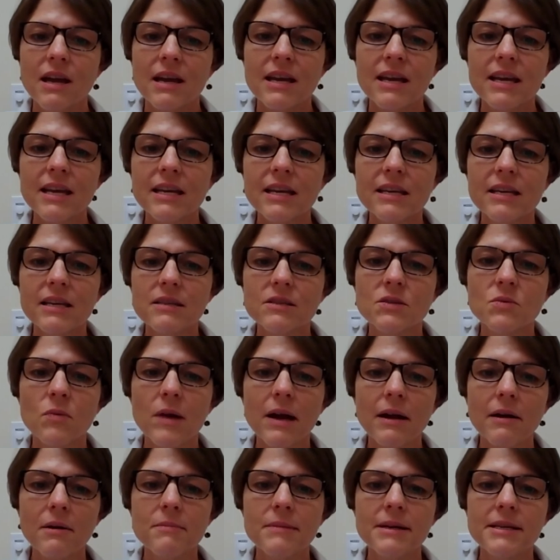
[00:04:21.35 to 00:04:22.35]
it is
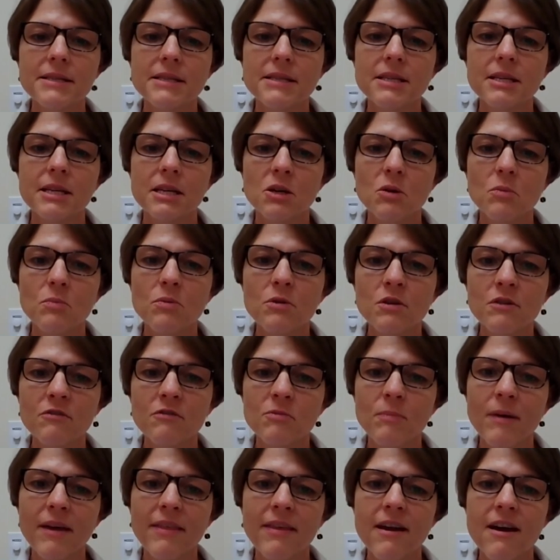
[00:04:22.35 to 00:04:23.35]
recommended and approved
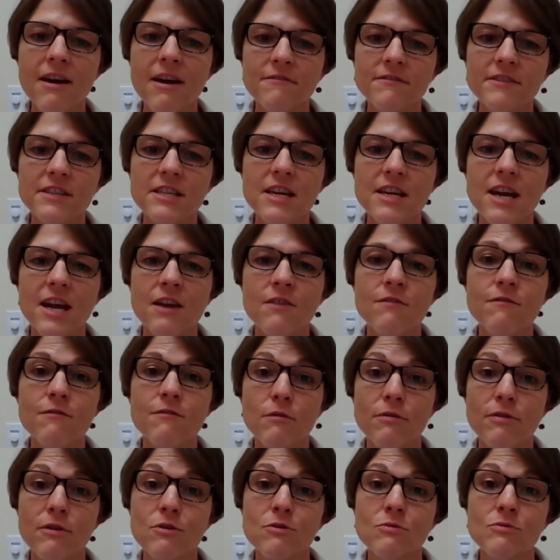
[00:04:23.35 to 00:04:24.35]
by the FDA
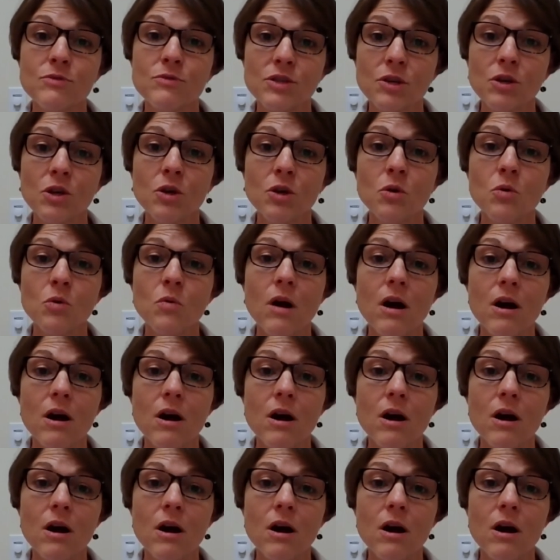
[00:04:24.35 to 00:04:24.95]
for those who